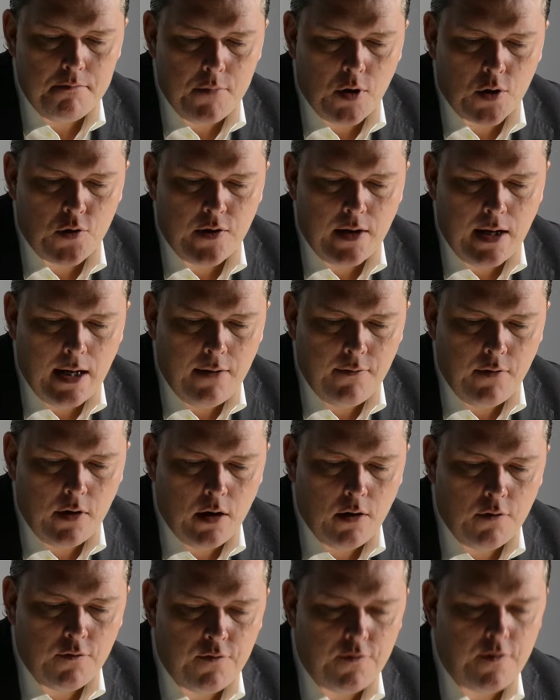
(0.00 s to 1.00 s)
moderate level
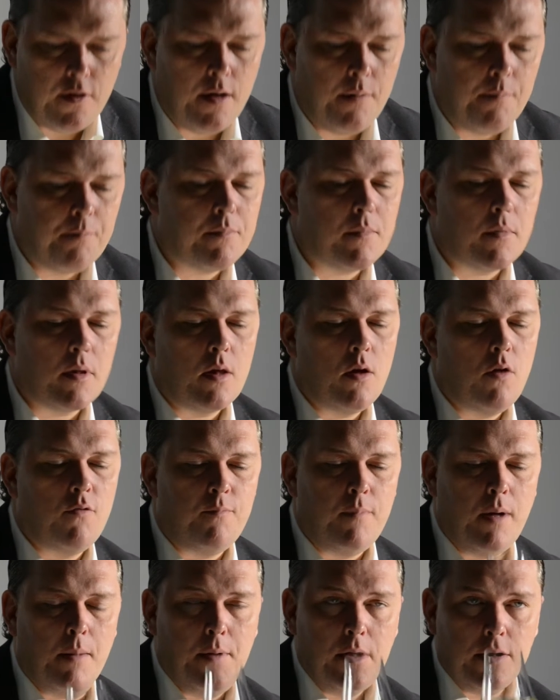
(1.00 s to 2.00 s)
of, um, of
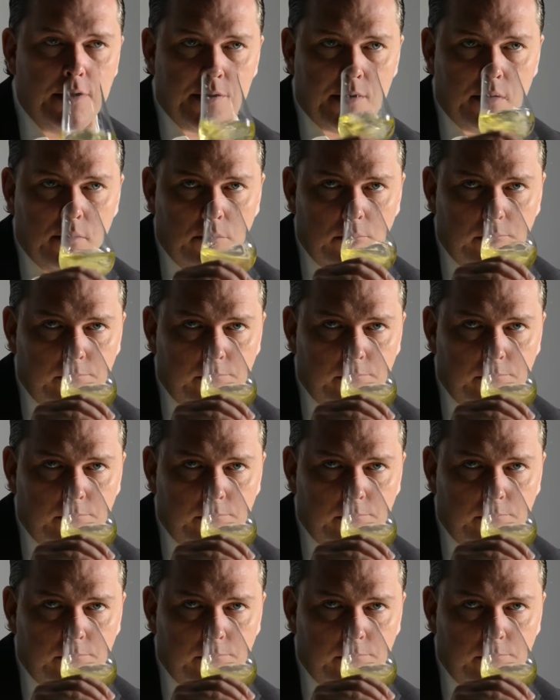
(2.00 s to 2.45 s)
bubbles.